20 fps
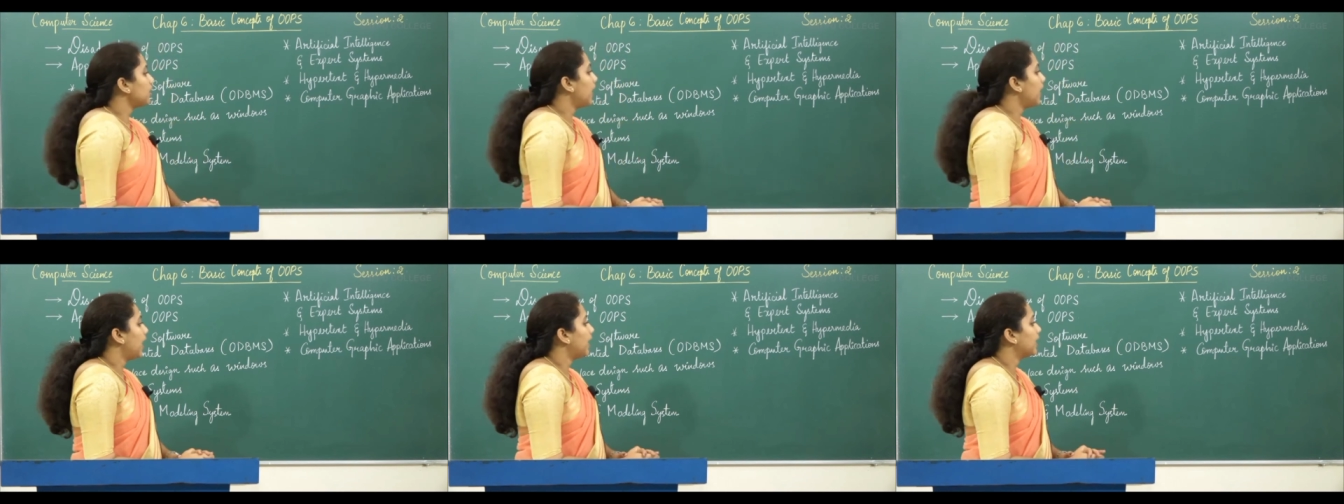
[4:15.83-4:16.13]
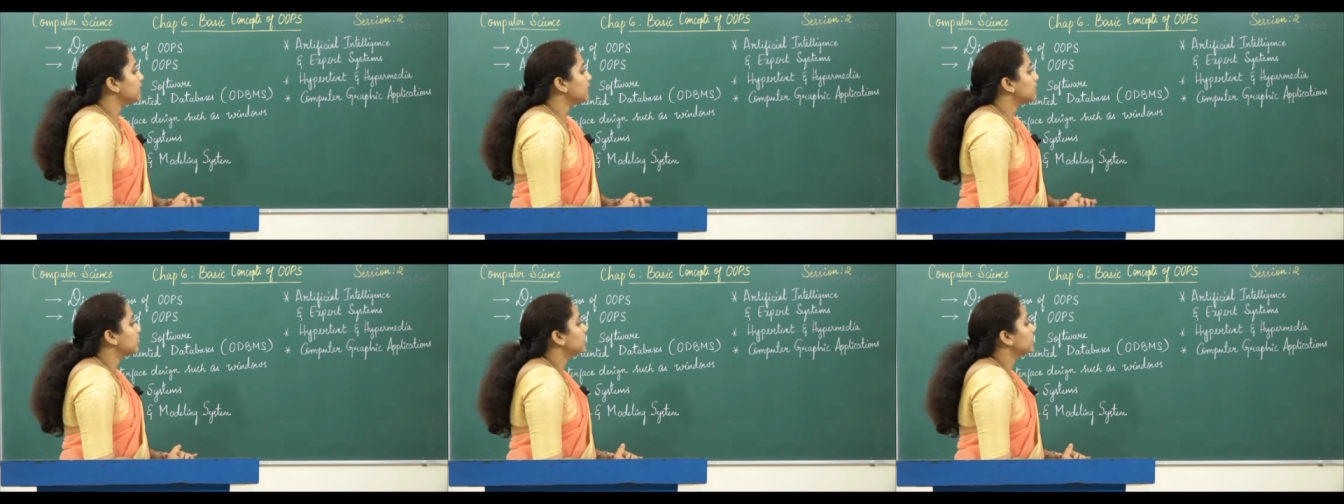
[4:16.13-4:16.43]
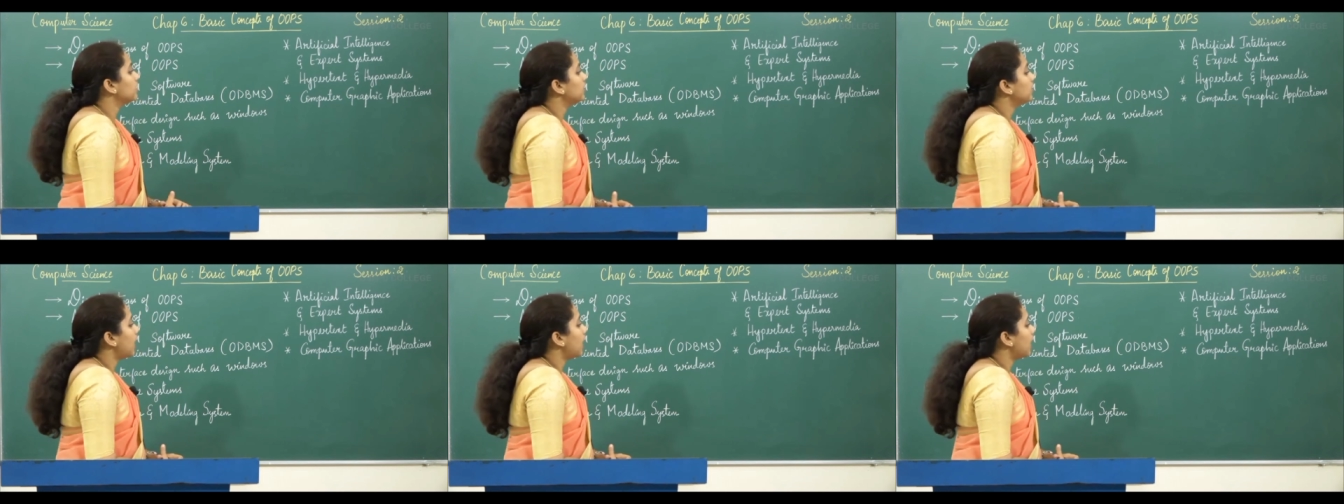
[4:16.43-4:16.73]
And
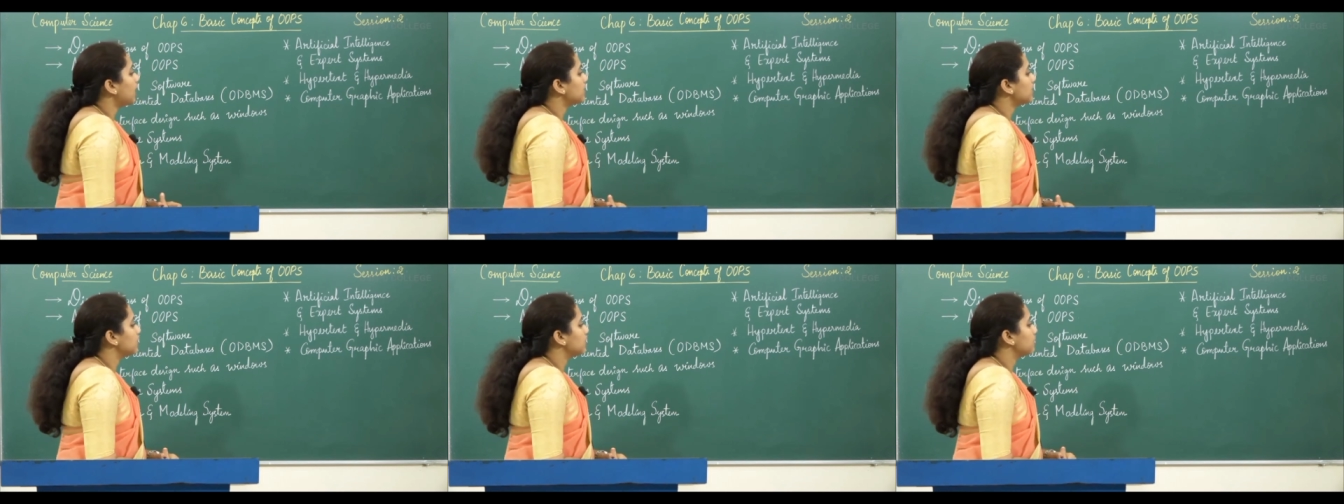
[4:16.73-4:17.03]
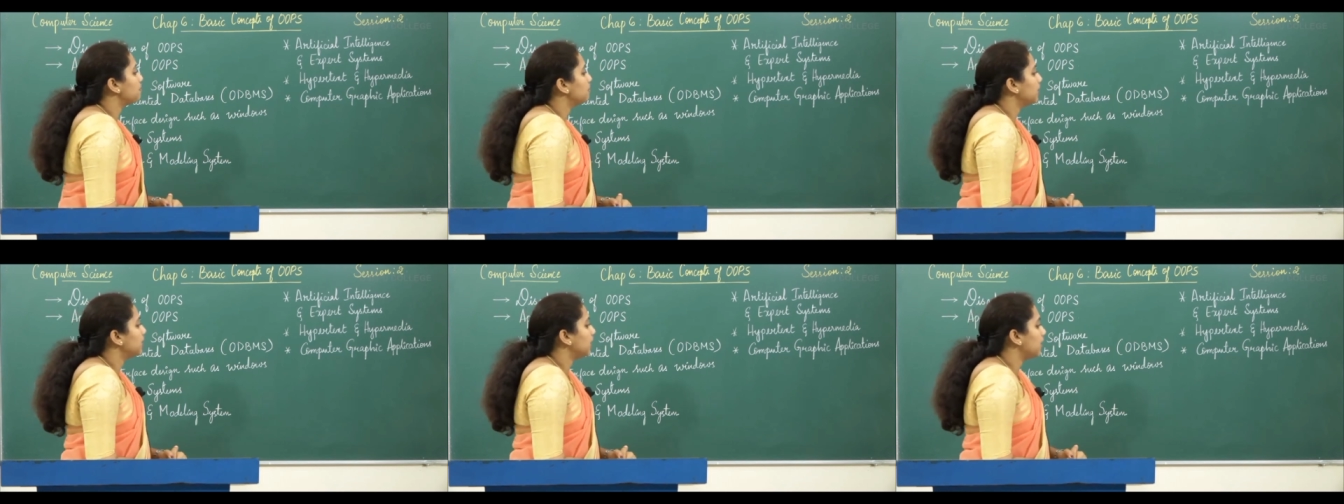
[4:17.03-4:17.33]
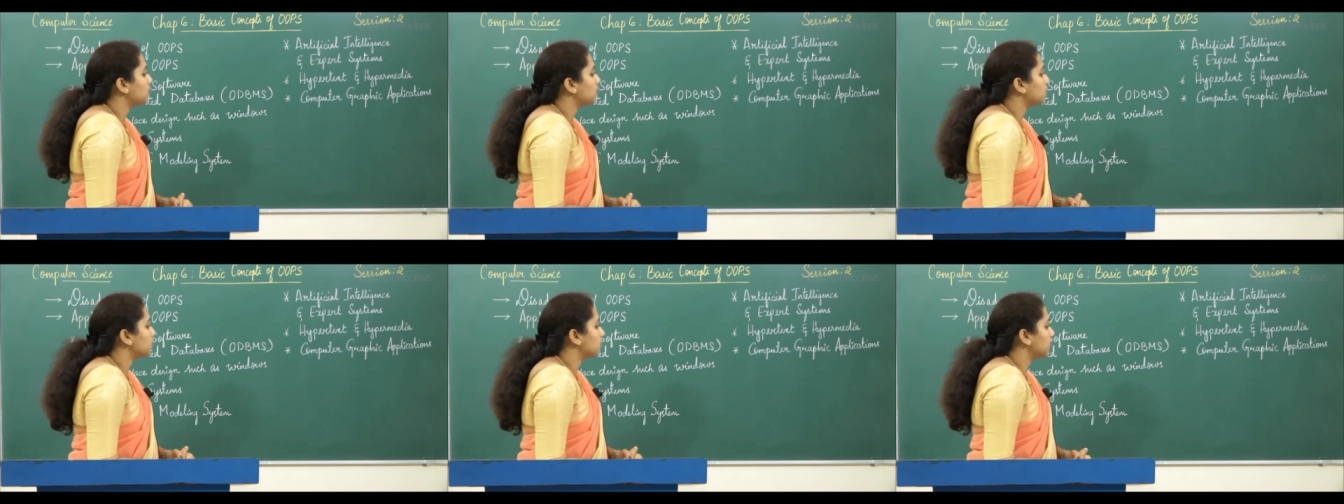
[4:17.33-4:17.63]
the last
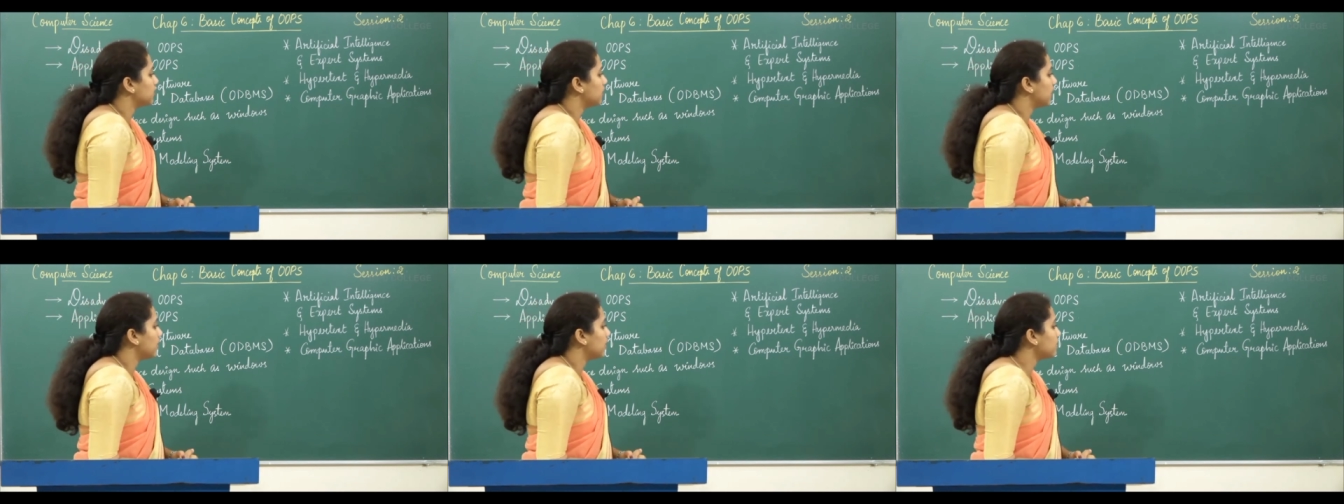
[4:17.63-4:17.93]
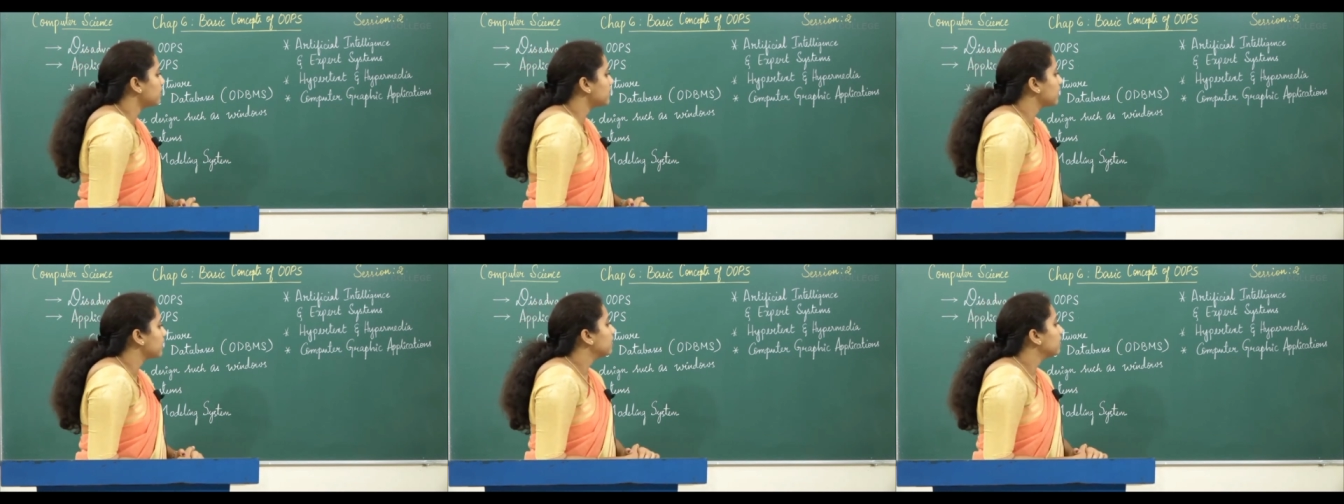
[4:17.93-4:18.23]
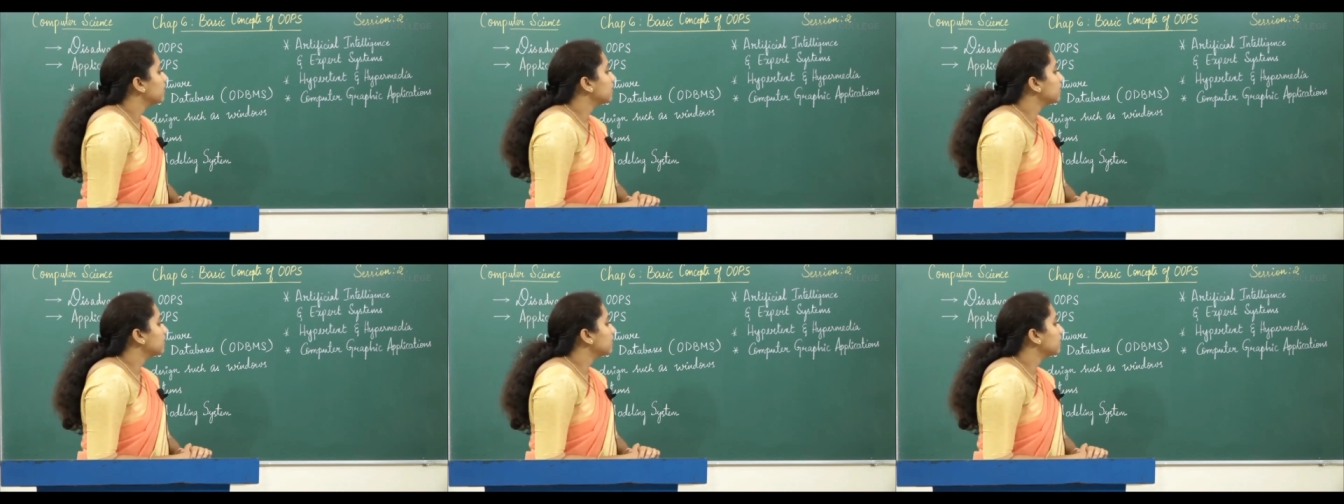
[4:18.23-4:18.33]
application is